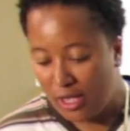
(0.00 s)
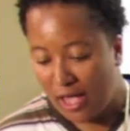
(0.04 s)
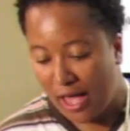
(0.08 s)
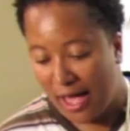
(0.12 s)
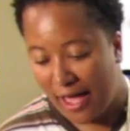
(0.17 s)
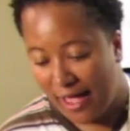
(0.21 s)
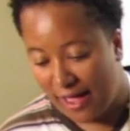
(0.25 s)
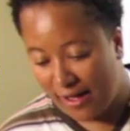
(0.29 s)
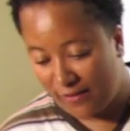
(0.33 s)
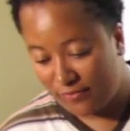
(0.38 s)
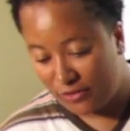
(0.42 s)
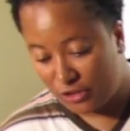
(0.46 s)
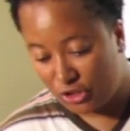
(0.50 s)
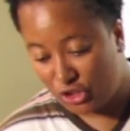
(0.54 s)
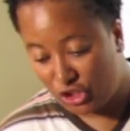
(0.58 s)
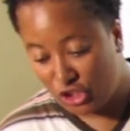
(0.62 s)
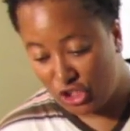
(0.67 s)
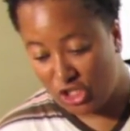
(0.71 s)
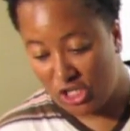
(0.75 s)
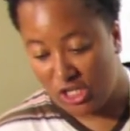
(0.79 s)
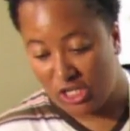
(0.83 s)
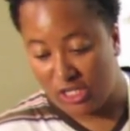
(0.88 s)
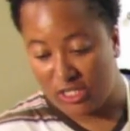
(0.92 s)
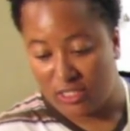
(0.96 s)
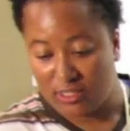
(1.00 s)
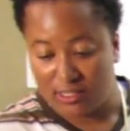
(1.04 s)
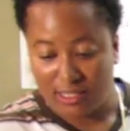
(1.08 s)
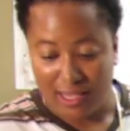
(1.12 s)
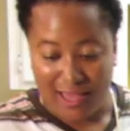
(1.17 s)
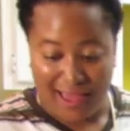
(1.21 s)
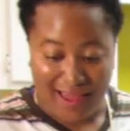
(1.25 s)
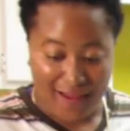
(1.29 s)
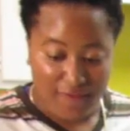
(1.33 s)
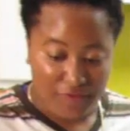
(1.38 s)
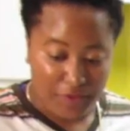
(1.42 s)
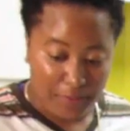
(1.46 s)
I have the cheese. I
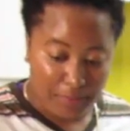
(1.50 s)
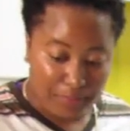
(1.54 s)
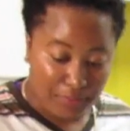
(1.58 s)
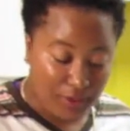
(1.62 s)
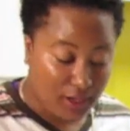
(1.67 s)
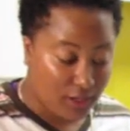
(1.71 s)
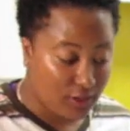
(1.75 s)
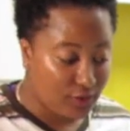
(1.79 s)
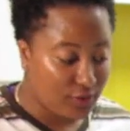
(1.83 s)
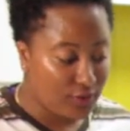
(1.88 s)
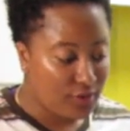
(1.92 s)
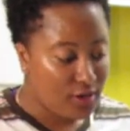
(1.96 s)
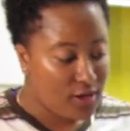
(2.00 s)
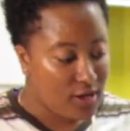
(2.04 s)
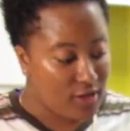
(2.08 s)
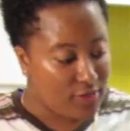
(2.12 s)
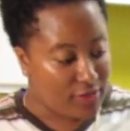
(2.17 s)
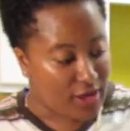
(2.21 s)
have the butter